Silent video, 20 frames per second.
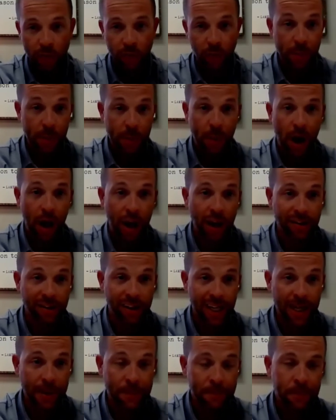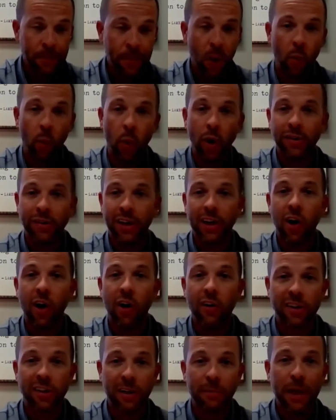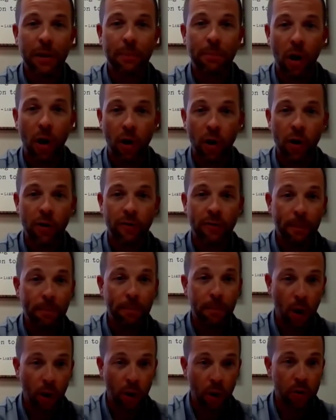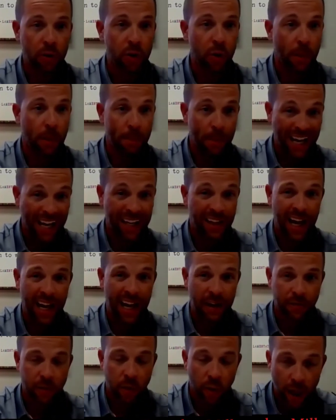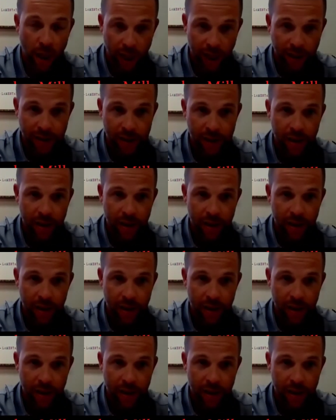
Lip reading: from the policy? What's it costing me to borrow if I borrow through a bank line of credit?